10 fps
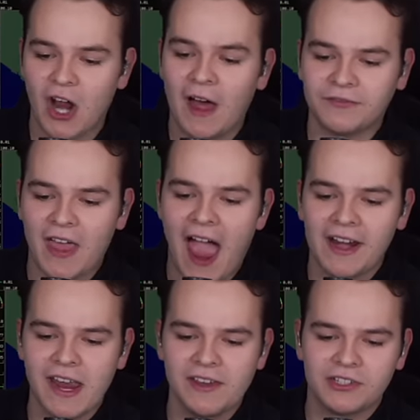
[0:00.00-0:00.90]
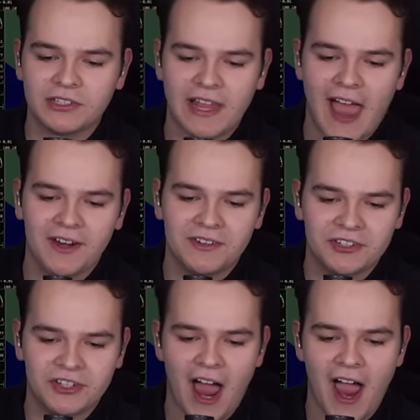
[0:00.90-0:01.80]
It's not that easy to land
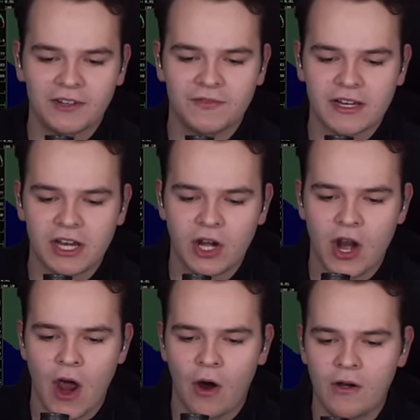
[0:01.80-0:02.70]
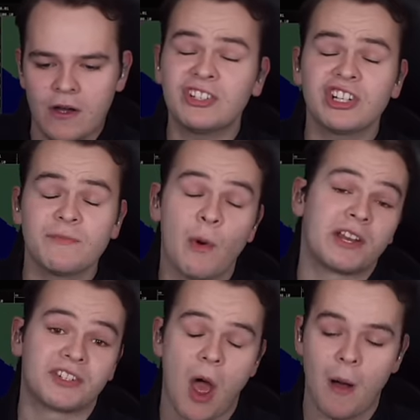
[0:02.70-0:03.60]
inside of it, you know? Especially
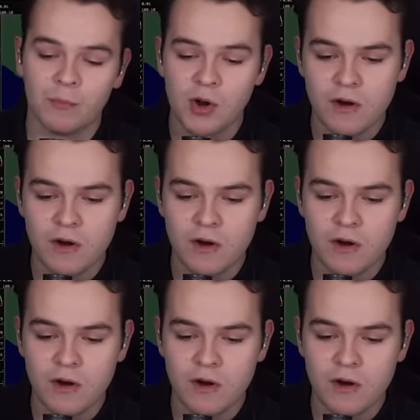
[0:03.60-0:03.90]
when it's not